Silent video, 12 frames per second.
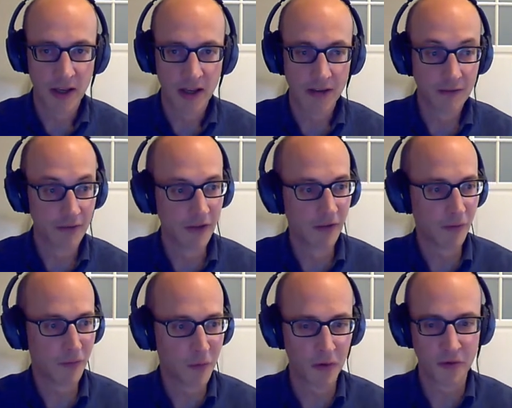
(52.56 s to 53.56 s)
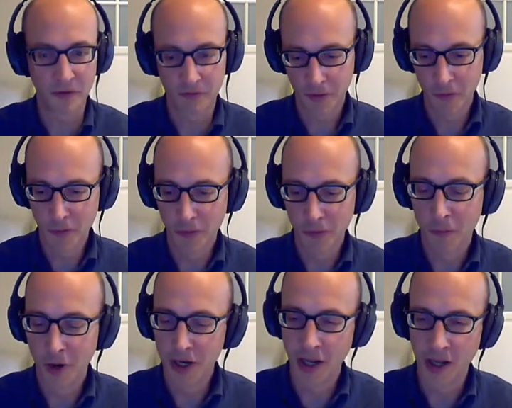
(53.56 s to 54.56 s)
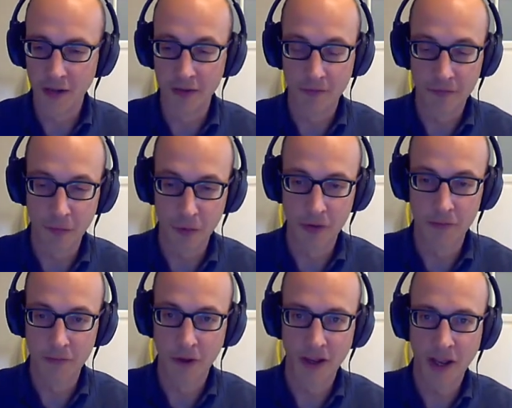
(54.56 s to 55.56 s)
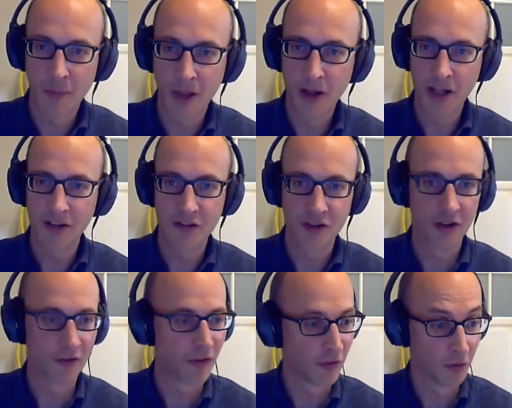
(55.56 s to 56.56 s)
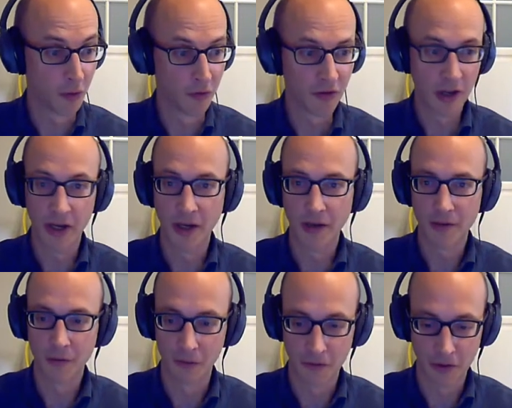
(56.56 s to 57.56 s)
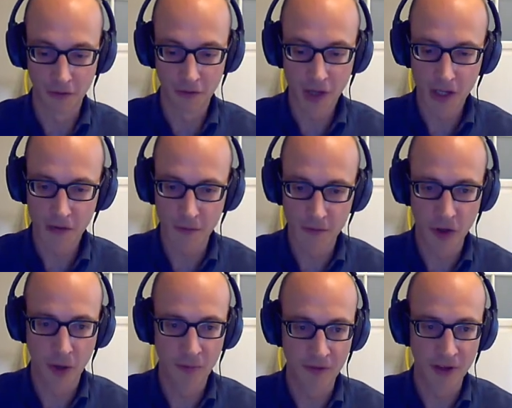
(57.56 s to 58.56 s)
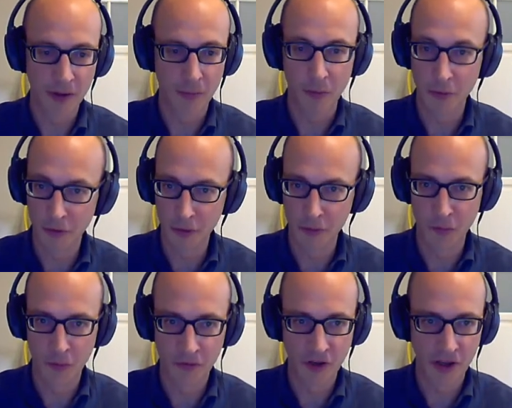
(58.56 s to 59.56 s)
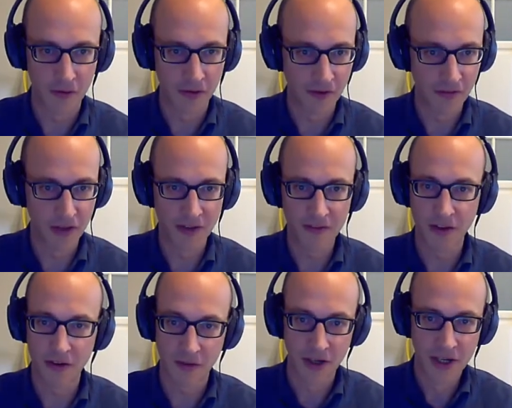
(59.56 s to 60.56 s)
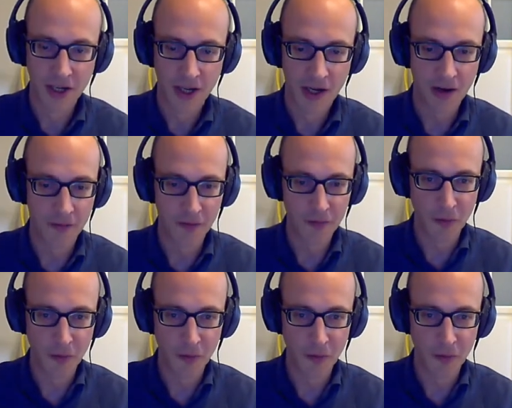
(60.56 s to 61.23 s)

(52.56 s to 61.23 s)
This is, of course, one hand for ML engineers, this is a good sign. So there's lots of jobs available, good for salaries, etc. However, for